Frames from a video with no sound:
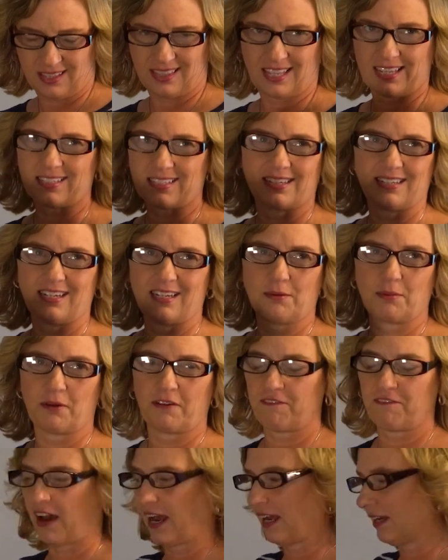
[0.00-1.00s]
Things that need to be
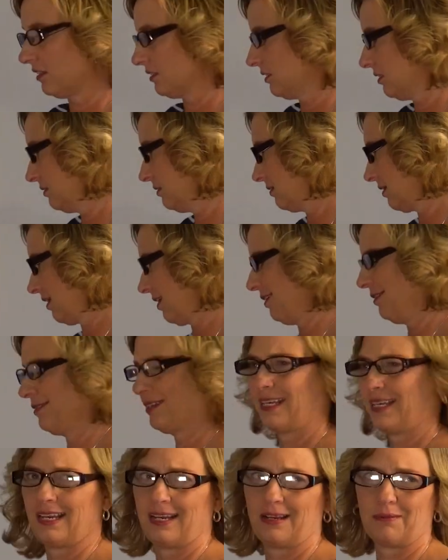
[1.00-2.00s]
filed. Are you
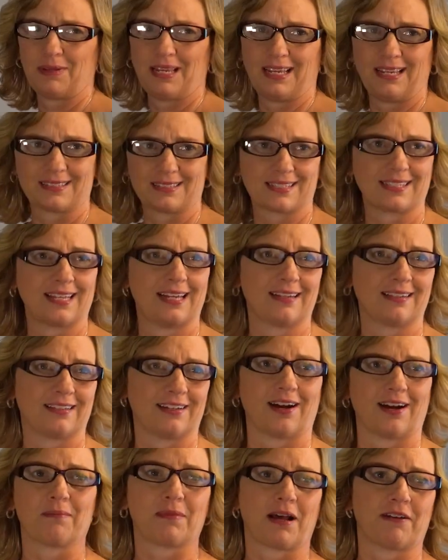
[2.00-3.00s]
kidding me? It's the end of the
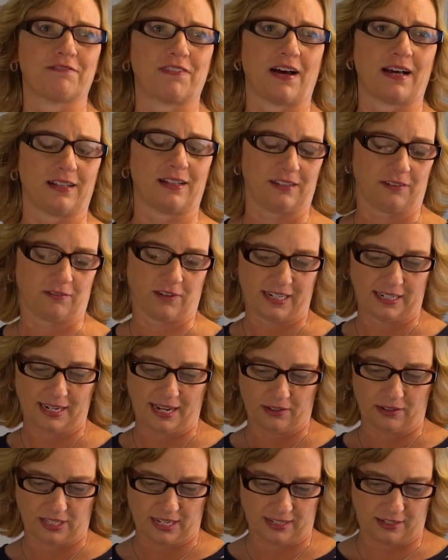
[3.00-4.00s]
year. I'm not filing right
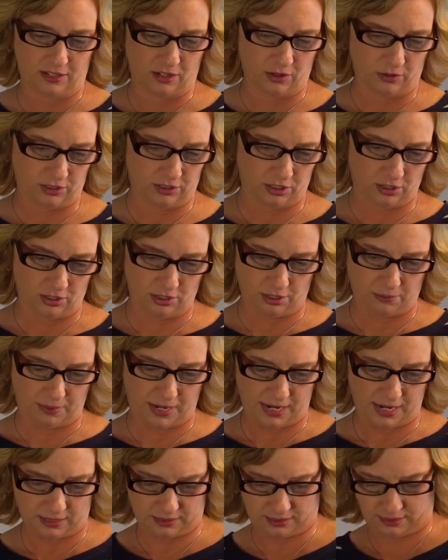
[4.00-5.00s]
now. That could go in the New Year
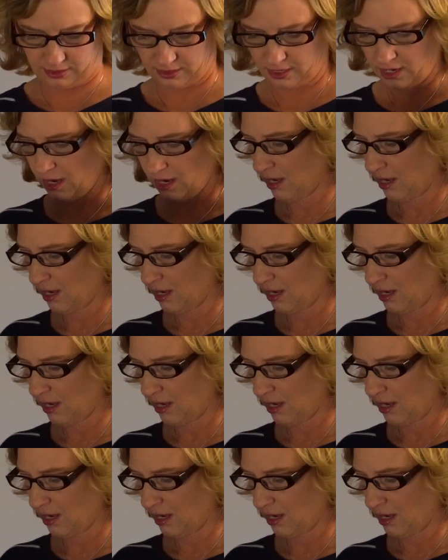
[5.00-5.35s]
box.